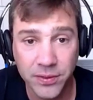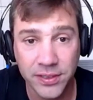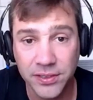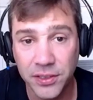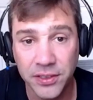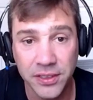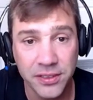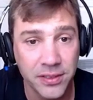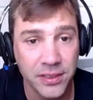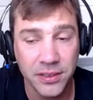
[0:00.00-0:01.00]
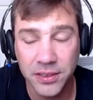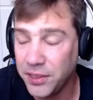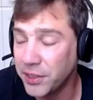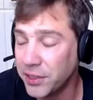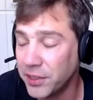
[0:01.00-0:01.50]
This year is the
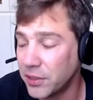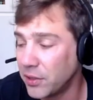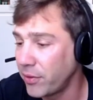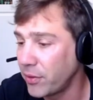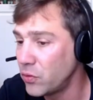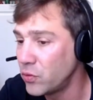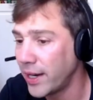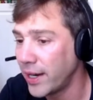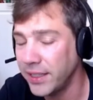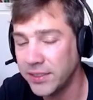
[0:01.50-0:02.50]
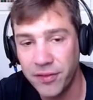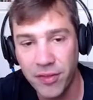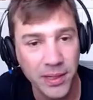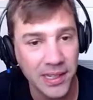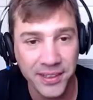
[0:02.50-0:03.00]
year of the rise
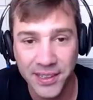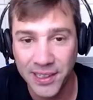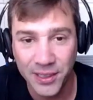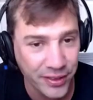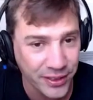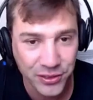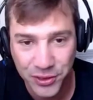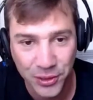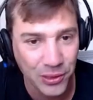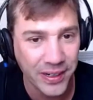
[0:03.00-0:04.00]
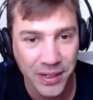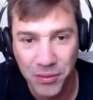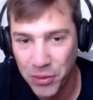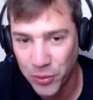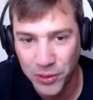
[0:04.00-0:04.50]
of the millennial investor all
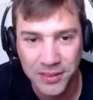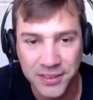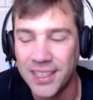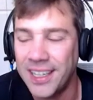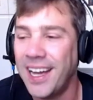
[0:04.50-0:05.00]
around the world.